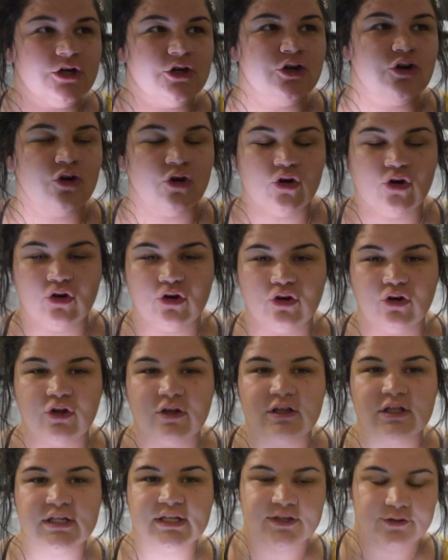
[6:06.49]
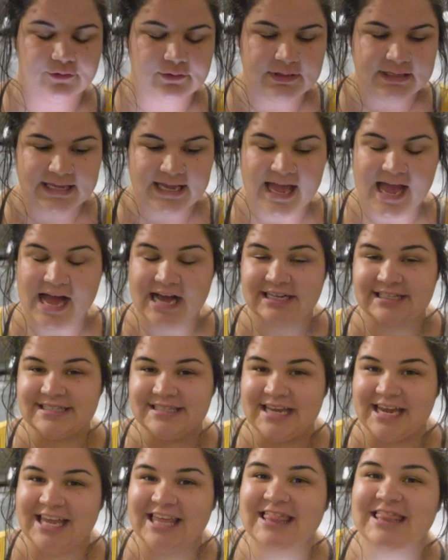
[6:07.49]
Girl literally has
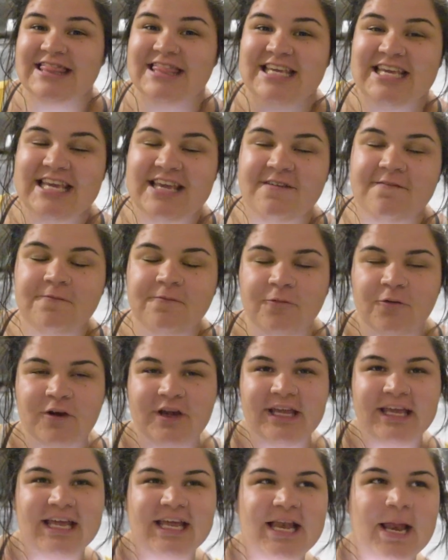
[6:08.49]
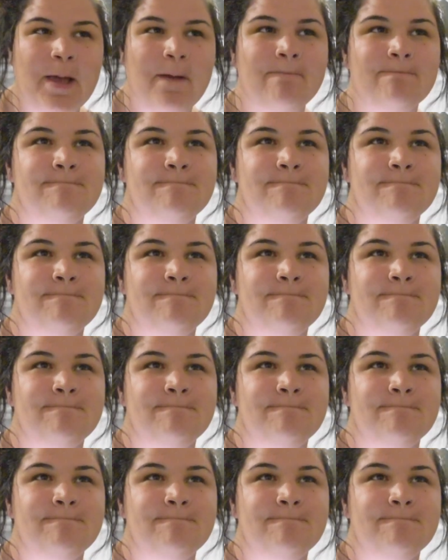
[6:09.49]
like the freaking